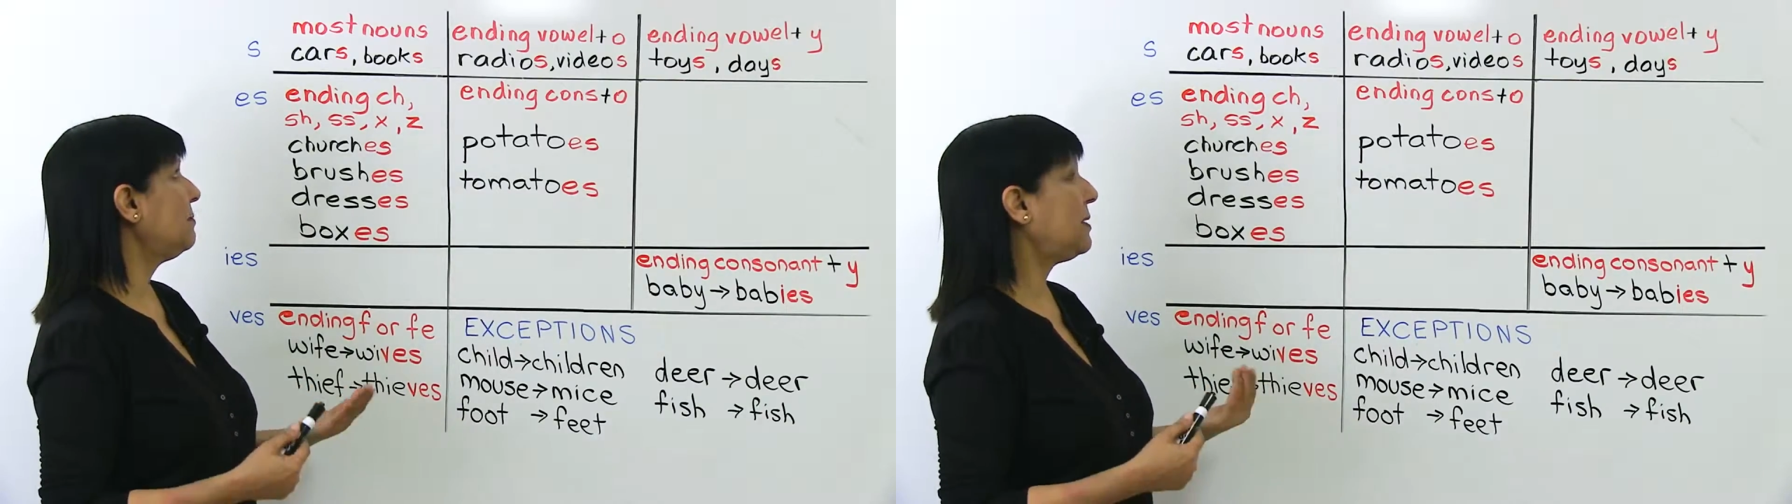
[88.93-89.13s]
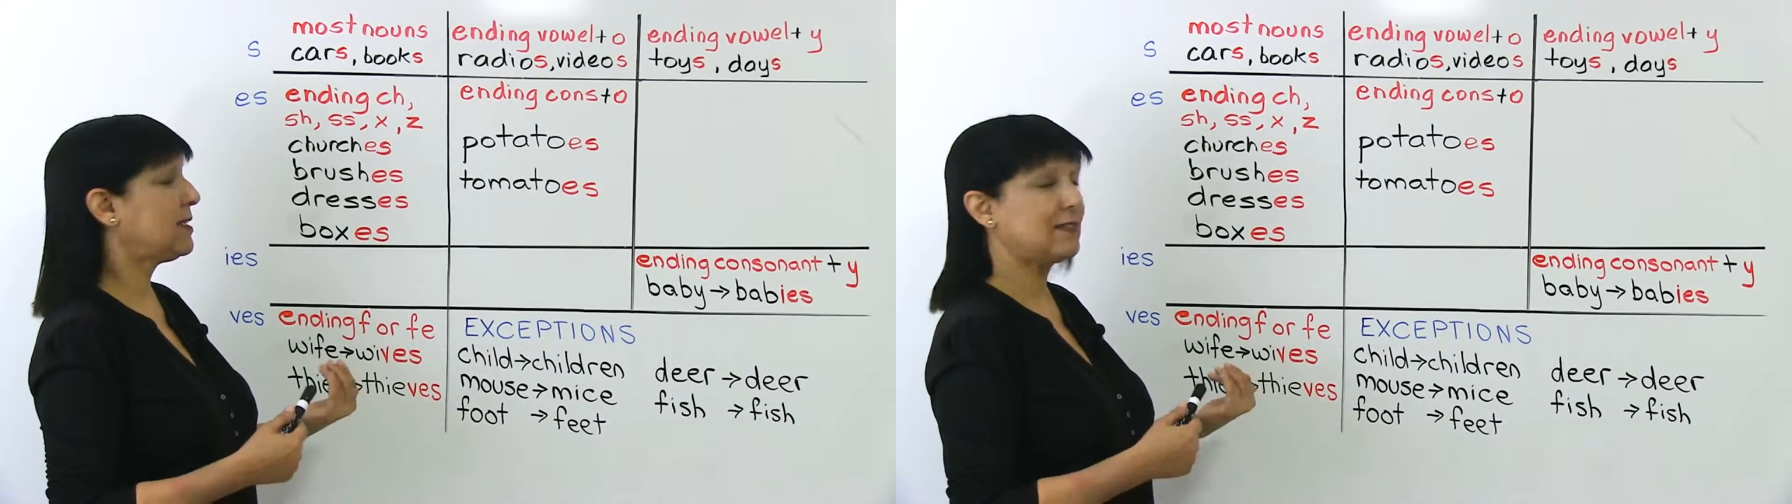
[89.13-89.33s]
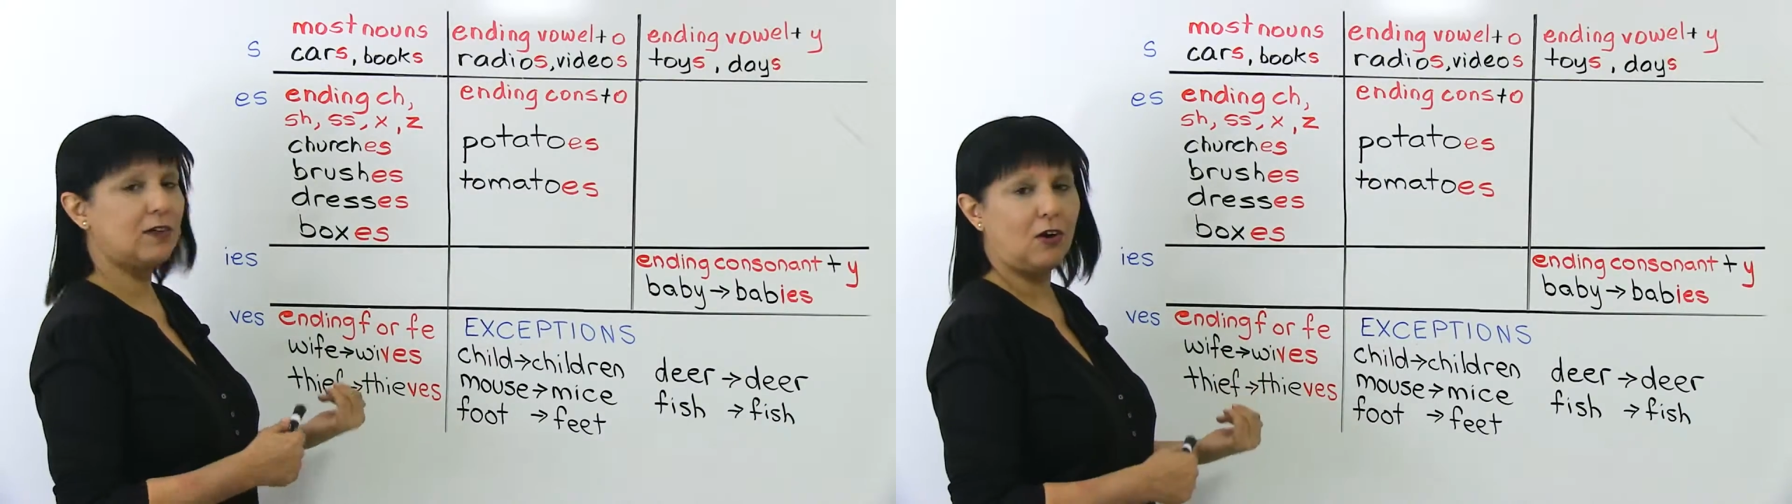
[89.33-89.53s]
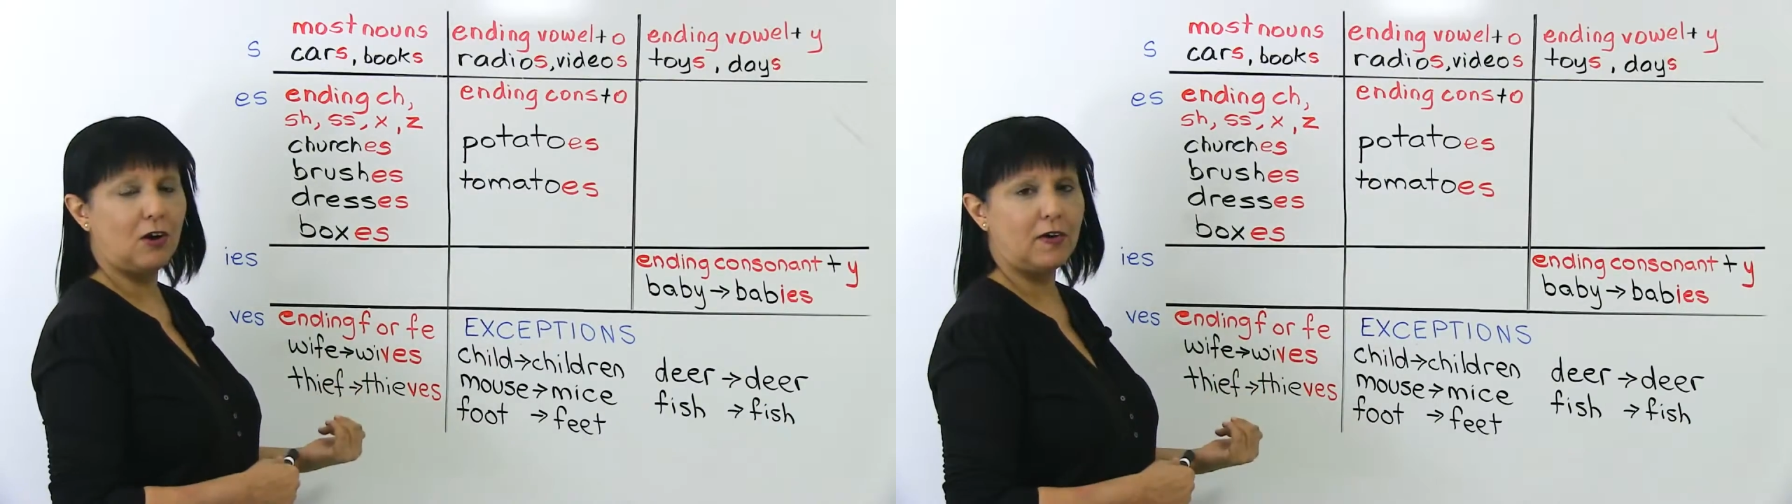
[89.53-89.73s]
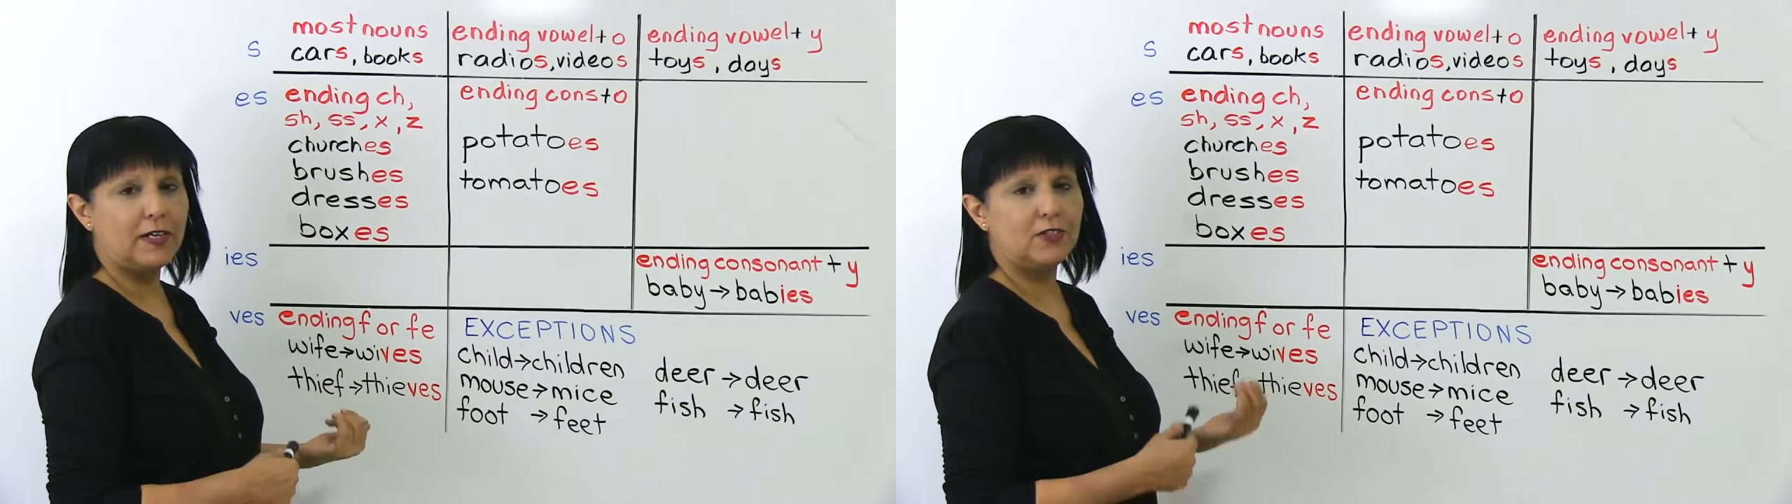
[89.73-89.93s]
makes
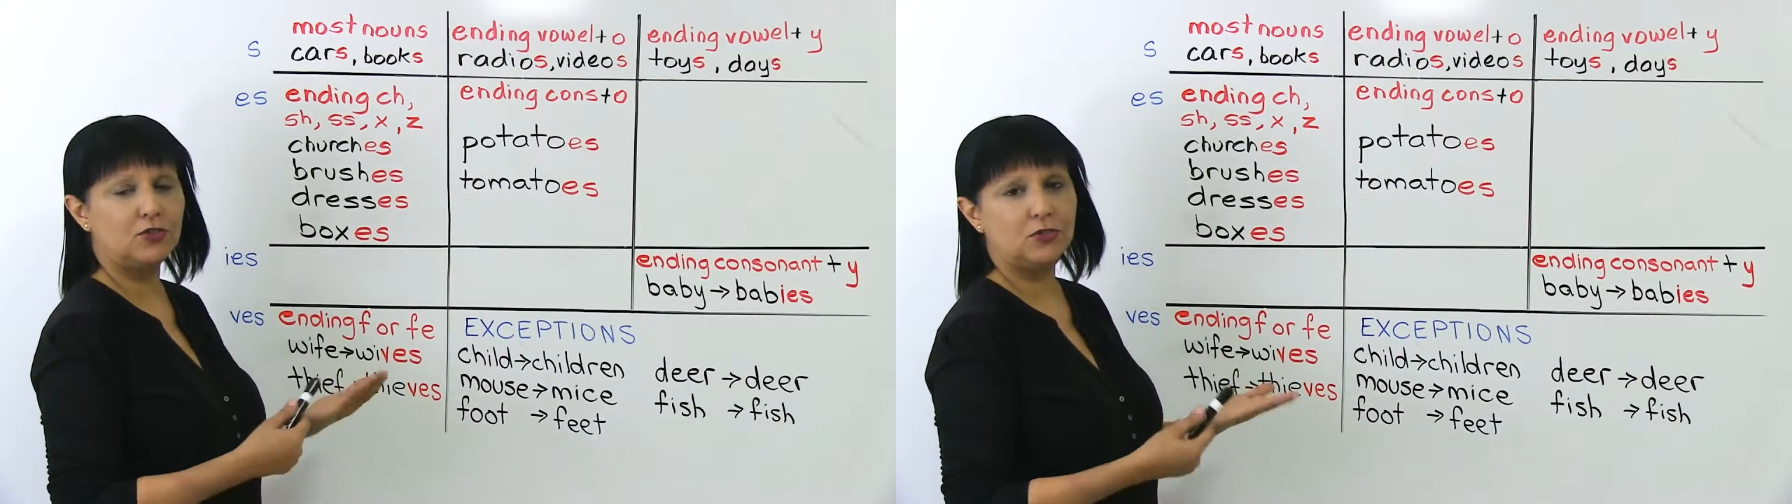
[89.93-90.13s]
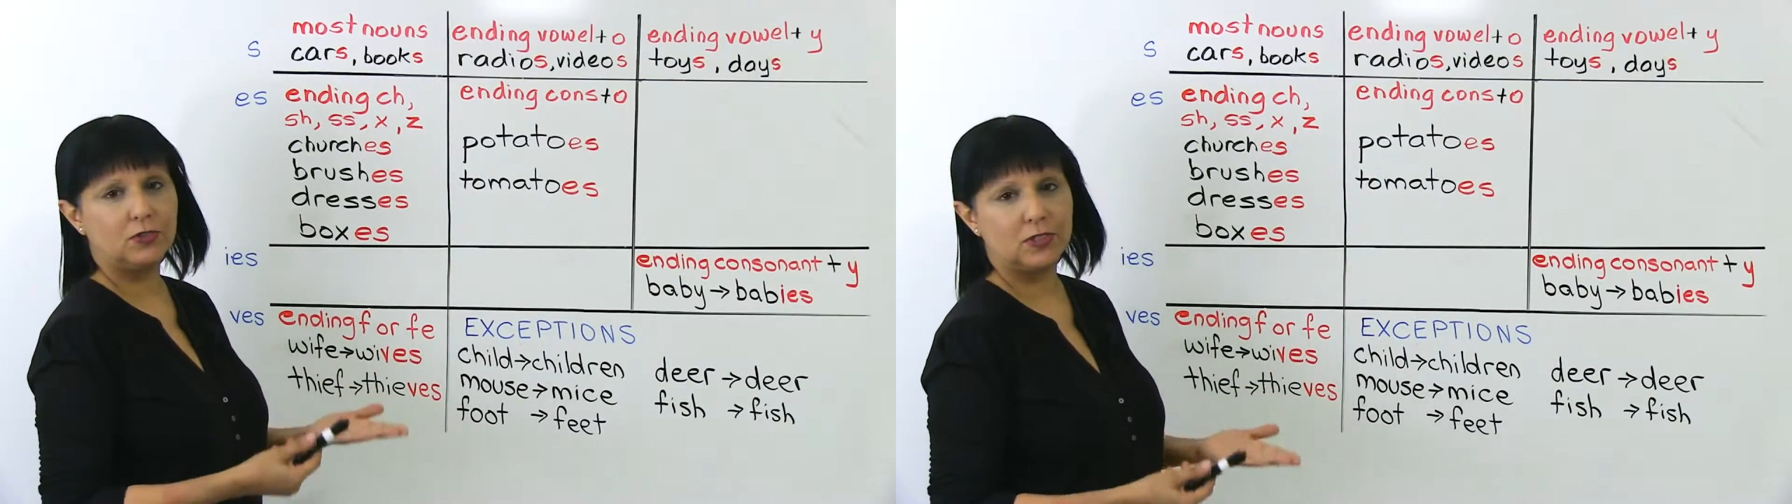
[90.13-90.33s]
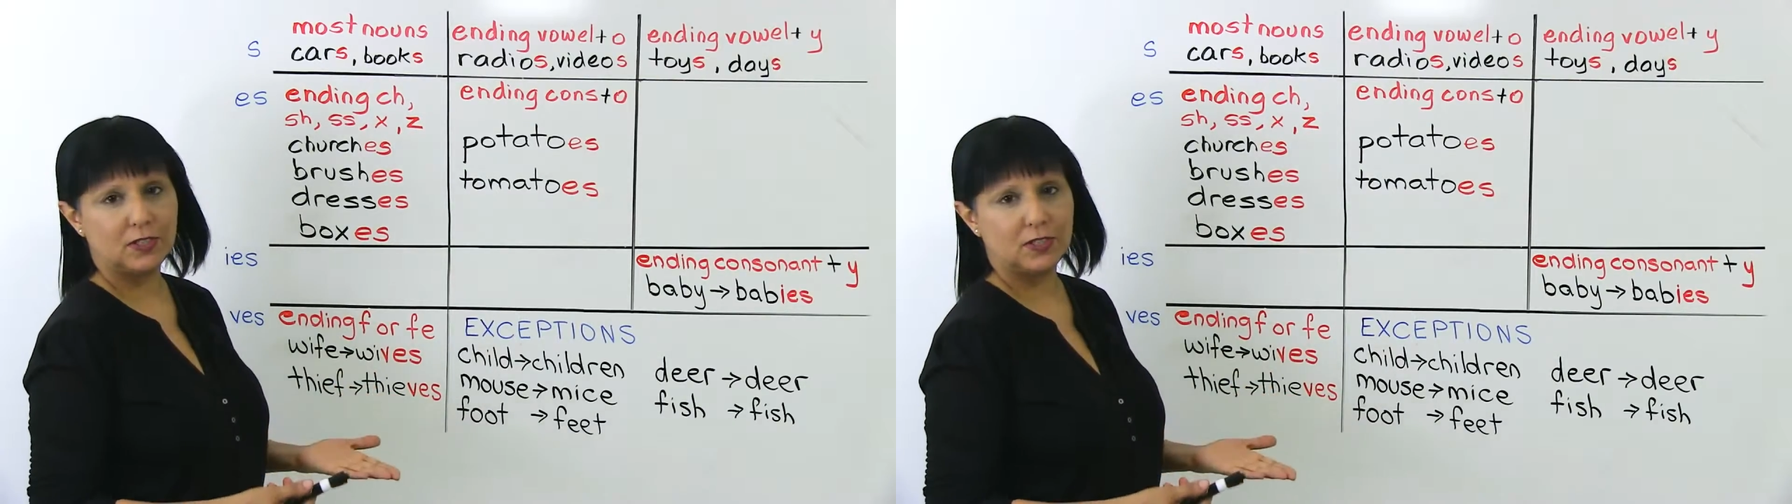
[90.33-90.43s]
car into